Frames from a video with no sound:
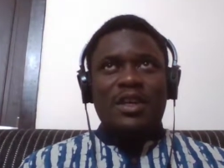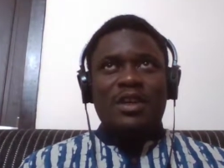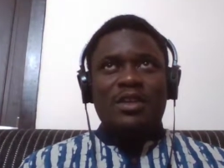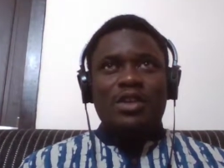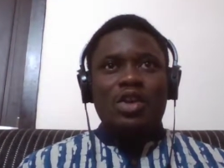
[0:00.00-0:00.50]

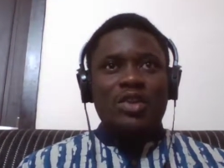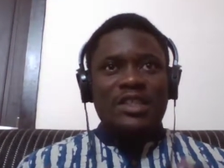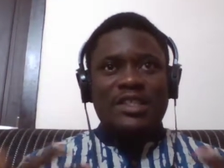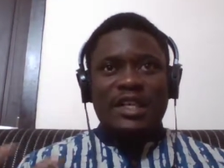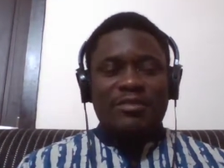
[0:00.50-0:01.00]
the
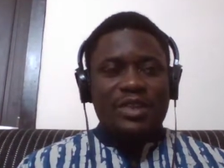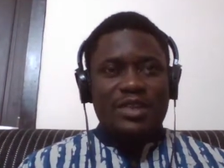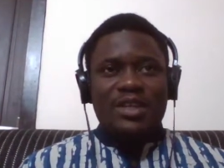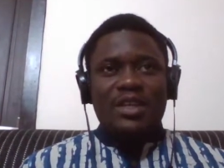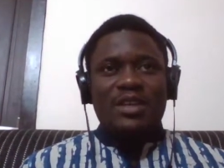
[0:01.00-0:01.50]

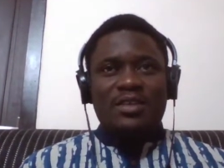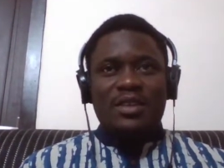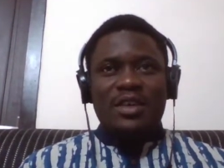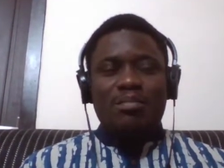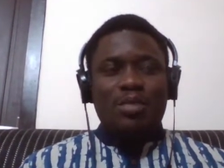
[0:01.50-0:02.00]
longevity,
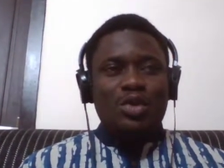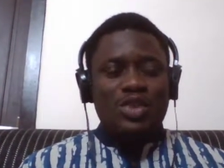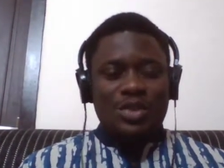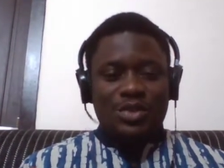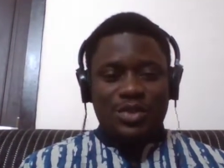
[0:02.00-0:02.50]
the
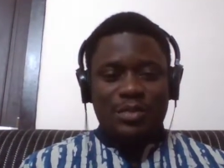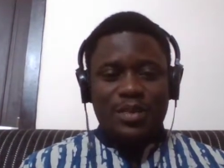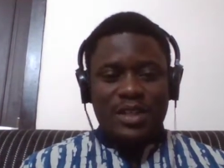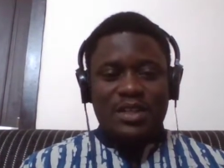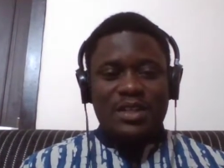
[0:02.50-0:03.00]
emotional
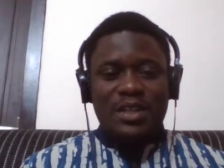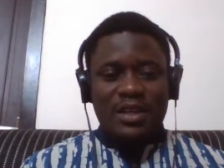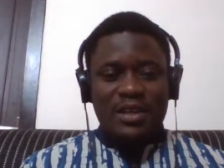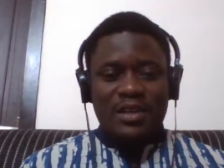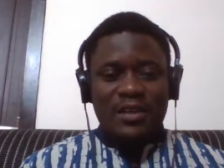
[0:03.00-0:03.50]

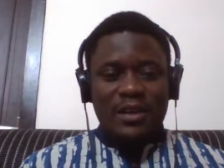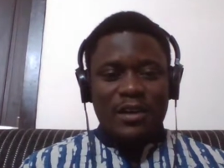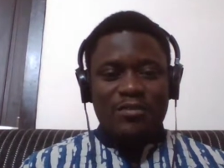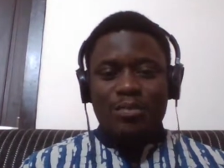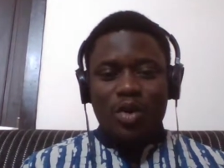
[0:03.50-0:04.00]
stability
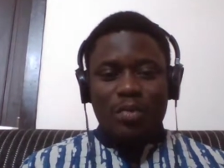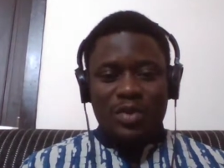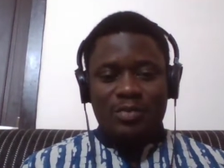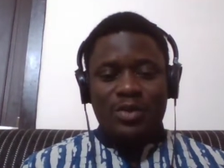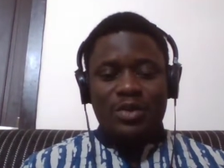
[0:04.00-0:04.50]
of
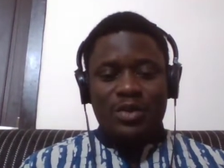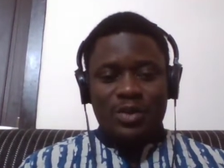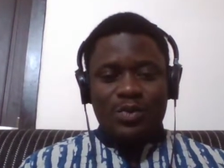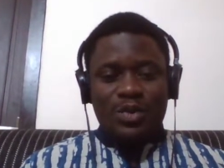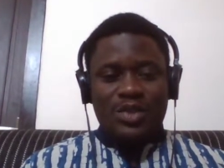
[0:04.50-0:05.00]
more people
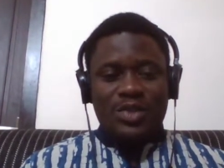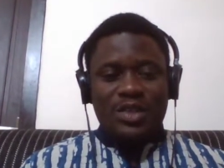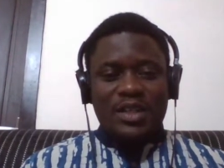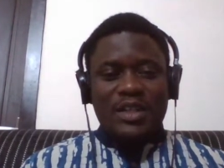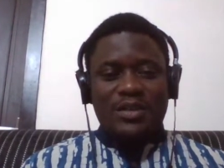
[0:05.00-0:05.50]
would
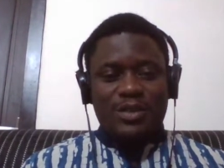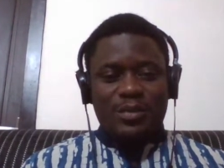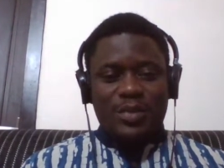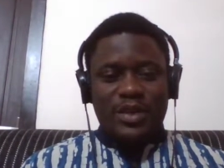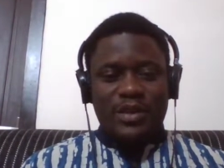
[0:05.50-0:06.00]
suddenly
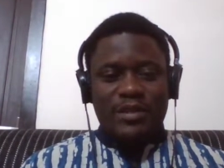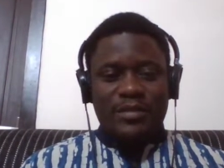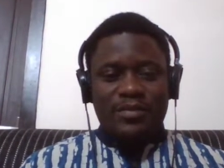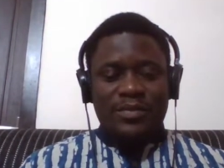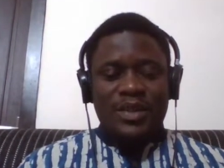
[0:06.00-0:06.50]

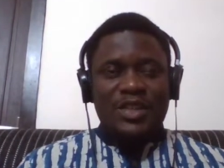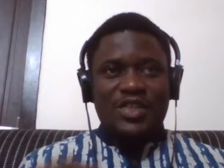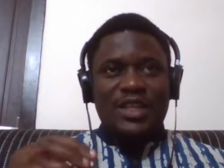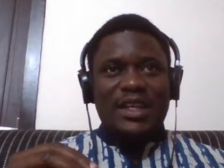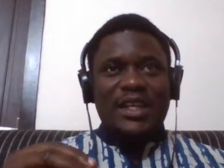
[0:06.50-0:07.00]
disappear.
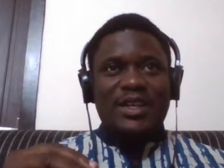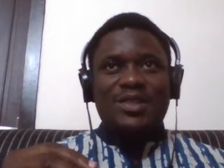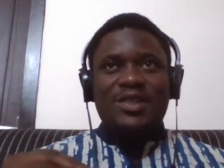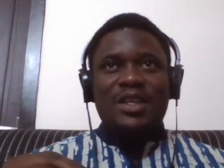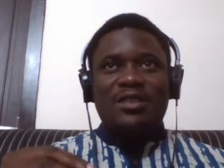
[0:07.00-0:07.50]

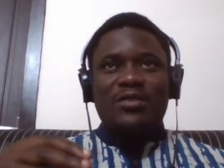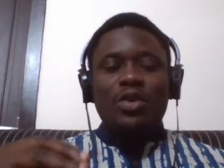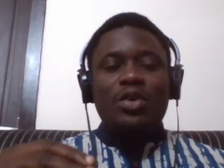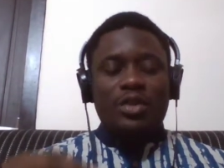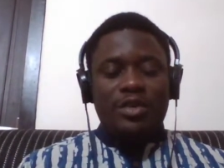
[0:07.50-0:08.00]
She is the
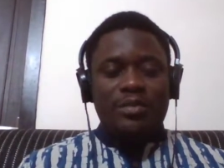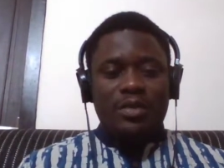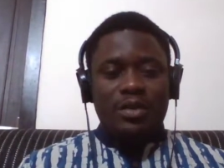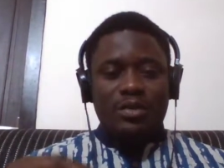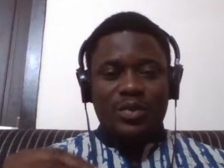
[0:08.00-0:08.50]

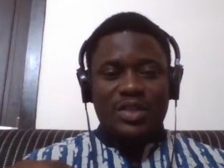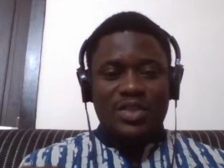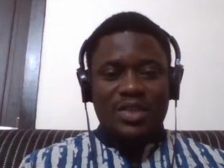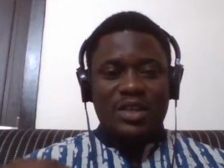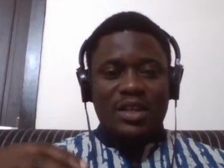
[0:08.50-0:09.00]
fulcrum on
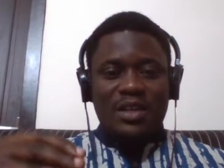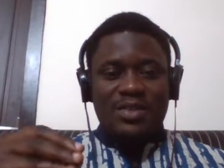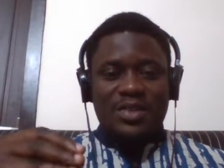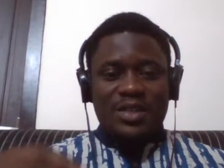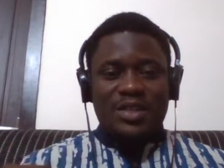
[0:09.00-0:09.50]
which
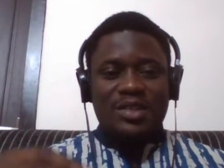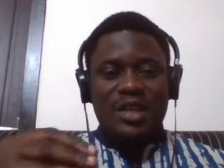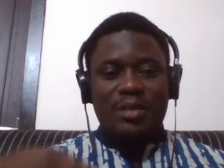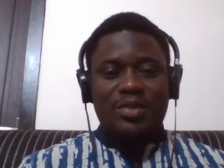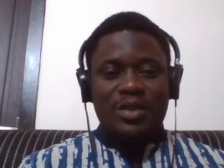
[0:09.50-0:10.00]
the
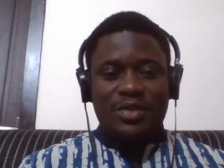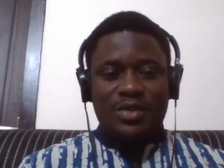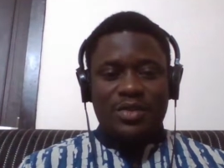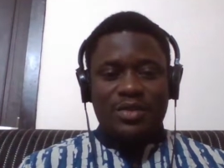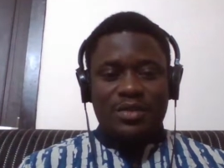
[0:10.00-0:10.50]
city's
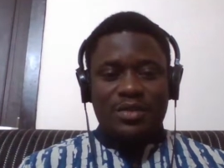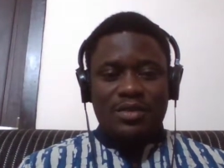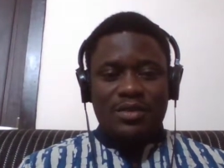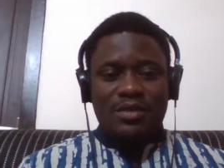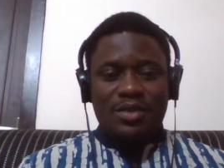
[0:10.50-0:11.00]
happiness
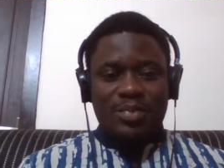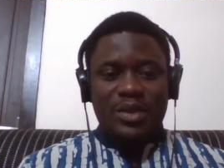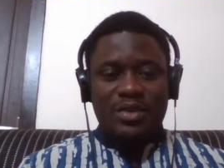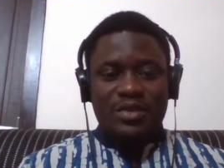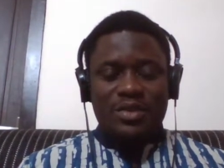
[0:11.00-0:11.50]

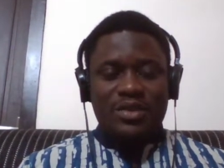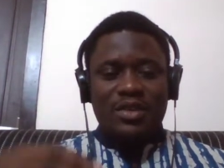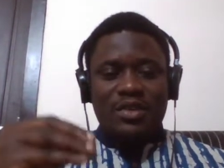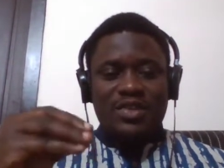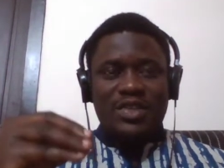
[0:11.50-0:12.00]

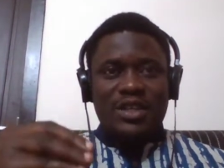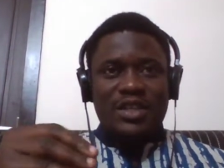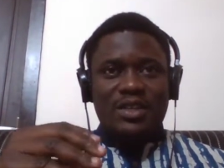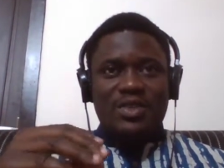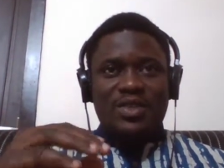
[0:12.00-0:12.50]
spins.
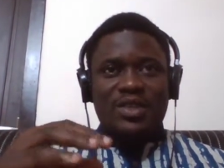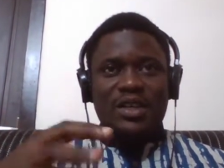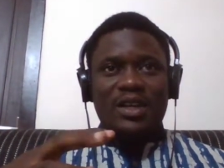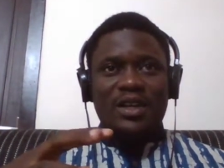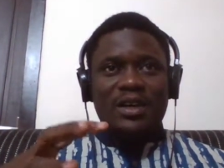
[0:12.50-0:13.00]
She is
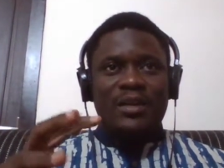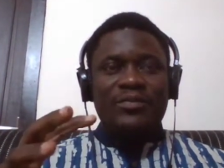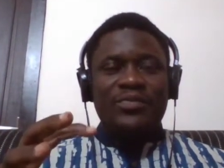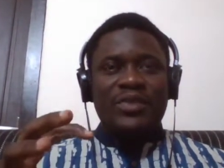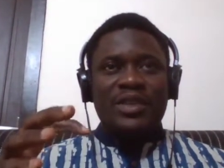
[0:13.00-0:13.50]
the
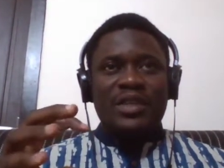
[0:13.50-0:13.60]
uh,